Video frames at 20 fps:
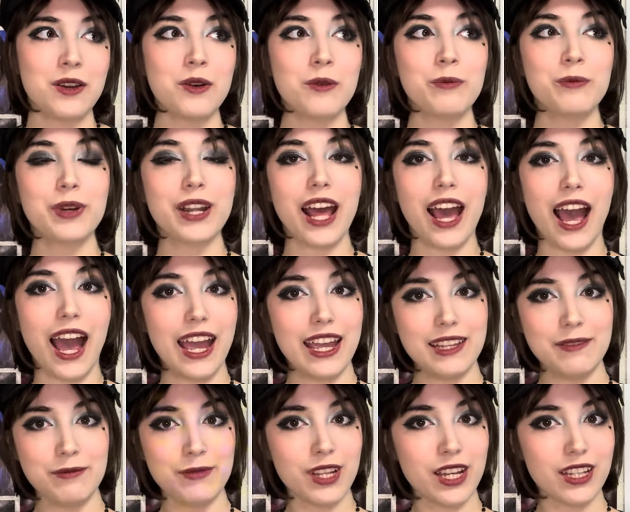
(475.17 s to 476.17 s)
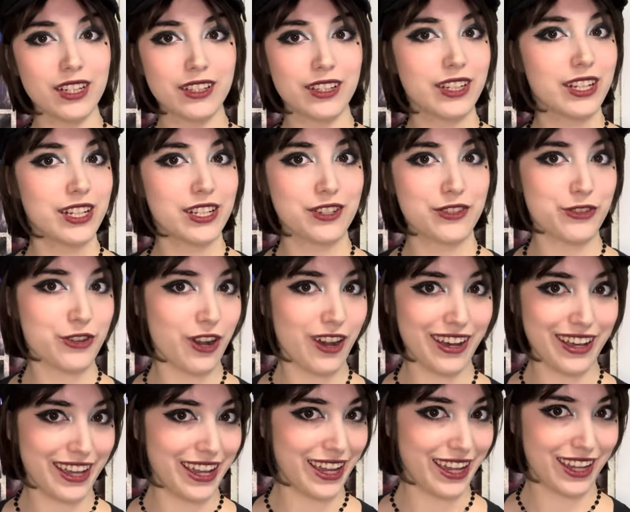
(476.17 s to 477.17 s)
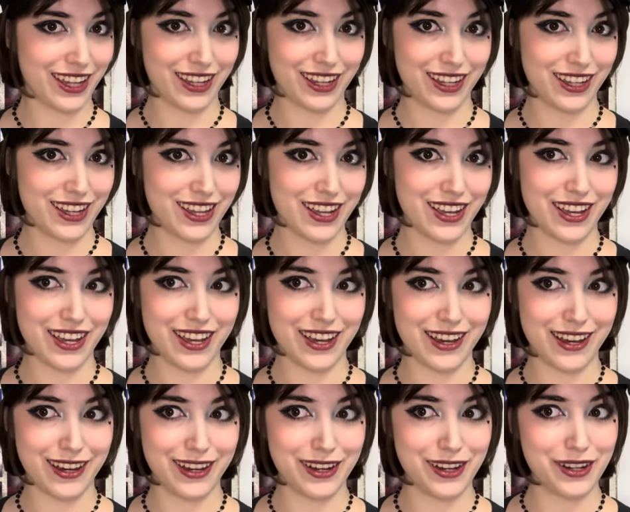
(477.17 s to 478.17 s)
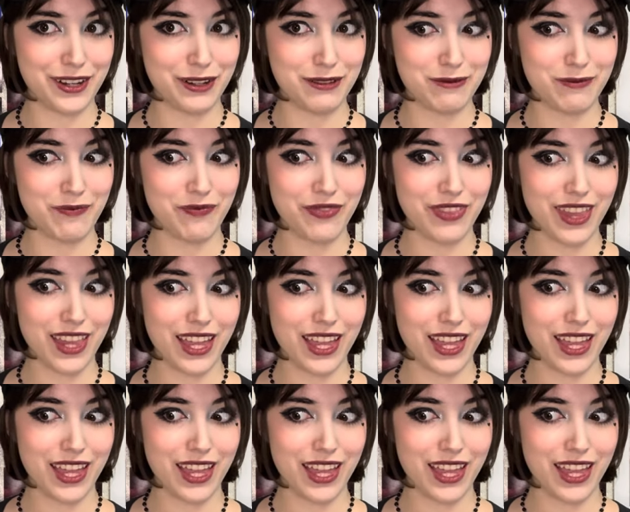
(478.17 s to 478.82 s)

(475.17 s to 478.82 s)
but I'm not good at drawing. And